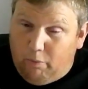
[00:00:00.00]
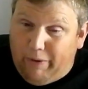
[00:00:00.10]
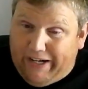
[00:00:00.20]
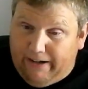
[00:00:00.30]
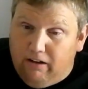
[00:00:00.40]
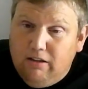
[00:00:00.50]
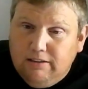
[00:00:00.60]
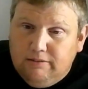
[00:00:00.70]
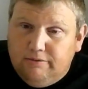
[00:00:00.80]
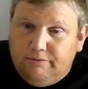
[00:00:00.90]

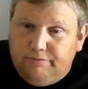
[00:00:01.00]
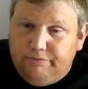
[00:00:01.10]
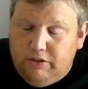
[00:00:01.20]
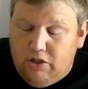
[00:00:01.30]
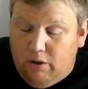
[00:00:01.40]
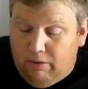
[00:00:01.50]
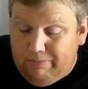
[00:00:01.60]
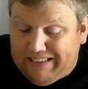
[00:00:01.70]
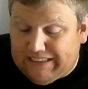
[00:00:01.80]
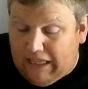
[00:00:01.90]
Well, no
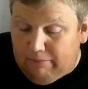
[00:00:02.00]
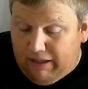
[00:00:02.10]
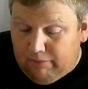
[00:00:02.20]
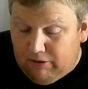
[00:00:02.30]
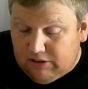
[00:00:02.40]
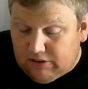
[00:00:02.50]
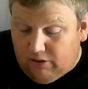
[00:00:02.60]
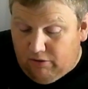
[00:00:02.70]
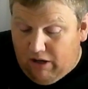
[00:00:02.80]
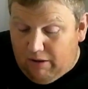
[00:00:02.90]
one beats Alabama,
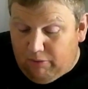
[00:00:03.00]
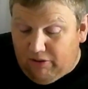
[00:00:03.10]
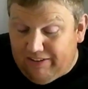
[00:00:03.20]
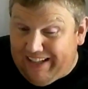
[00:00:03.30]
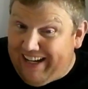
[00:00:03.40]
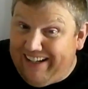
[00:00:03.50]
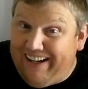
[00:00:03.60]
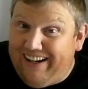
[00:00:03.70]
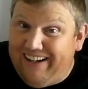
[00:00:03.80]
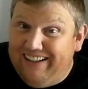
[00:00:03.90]
so Auburn, that
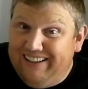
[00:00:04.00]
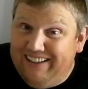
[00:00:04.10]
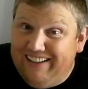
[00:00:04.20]
uh,